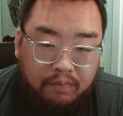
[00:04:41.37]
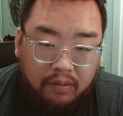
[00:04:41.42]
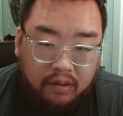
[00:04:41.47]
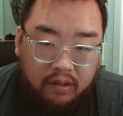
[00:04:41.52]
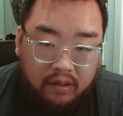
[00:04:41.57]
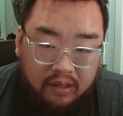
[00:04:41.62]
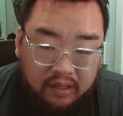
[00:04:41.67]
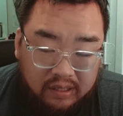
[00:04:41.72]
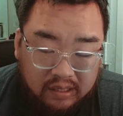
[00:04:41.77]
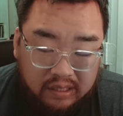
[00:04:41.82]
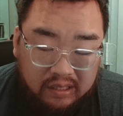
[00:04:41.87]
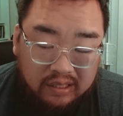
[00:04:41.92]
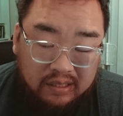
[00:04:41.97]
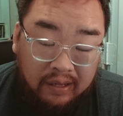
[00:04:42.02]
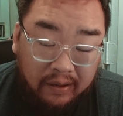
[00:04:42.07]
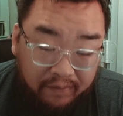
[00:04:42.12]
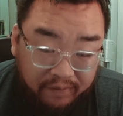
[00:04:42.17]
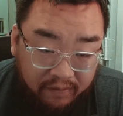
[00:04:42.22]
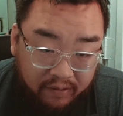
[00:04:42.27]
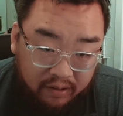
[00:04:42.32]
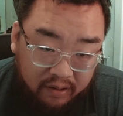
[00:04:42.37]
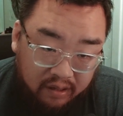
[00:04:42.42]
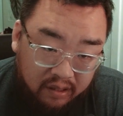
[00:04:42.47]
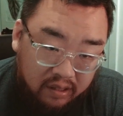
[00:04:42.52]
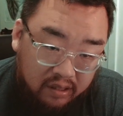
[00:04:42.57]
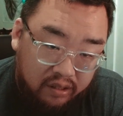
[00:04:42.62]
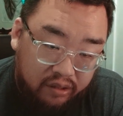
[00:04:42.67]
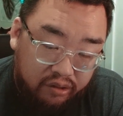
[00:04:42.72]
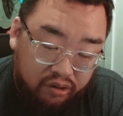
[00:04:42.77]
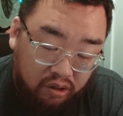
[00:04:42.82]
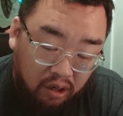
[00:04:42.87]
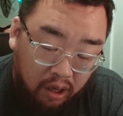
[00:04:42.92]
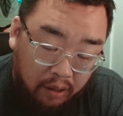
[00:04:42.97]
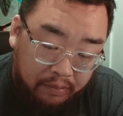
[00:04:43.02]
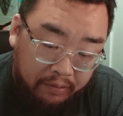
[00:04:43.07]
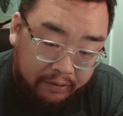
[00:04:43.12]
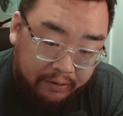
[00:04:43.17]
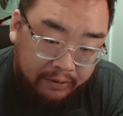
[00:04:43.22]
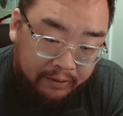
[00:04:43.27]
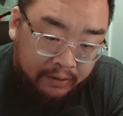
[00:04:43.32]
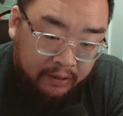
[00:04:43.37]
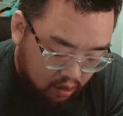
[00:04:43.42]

But this is different. This is trauma.